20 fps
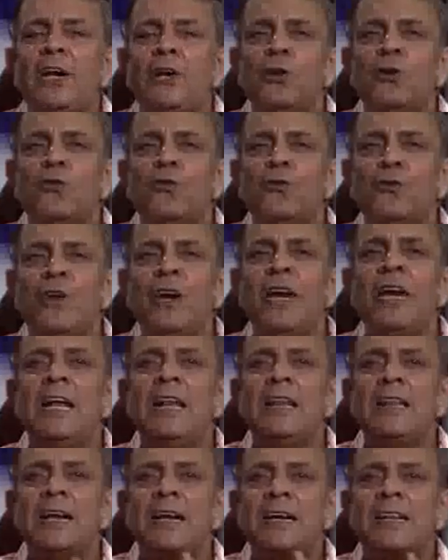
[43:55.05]
you
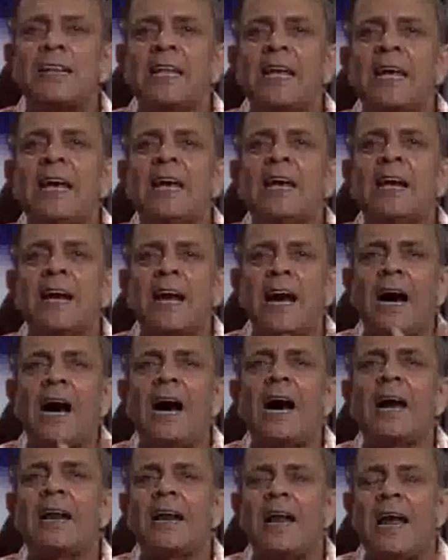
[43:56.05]
feel that there
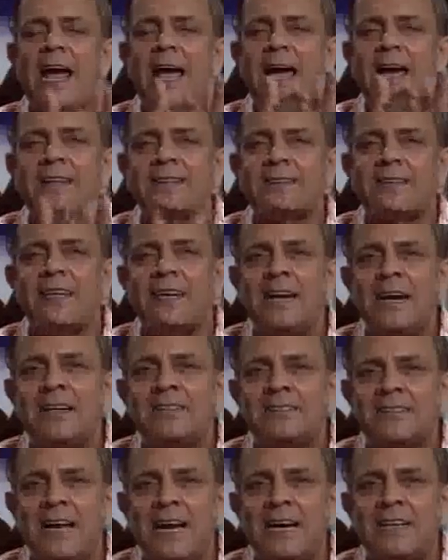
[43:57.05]
are excellent
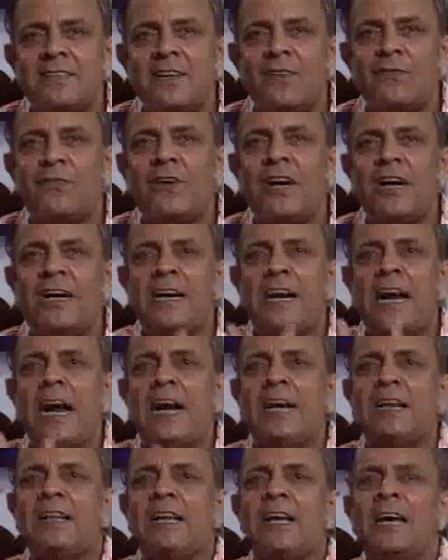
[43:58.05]
sides of it
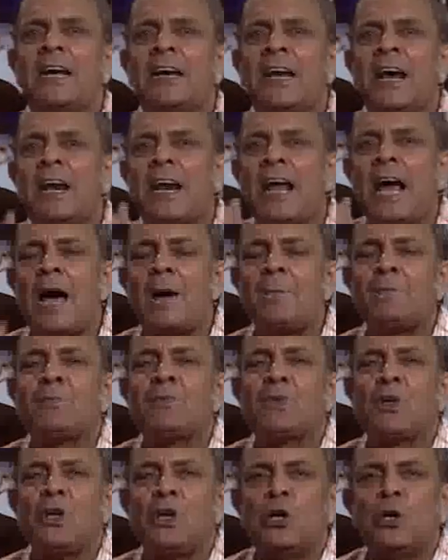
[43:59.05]
and there are
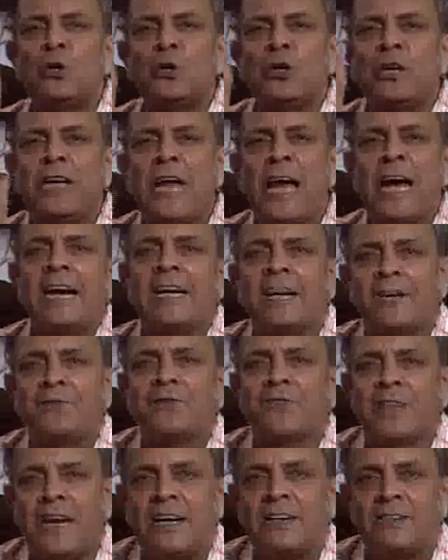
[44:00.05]
absolute negative
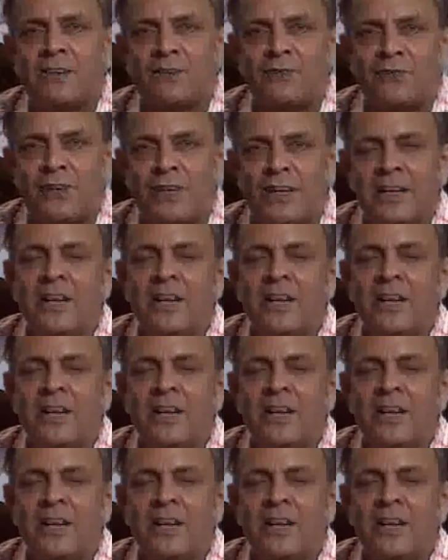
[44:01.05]
sides of it.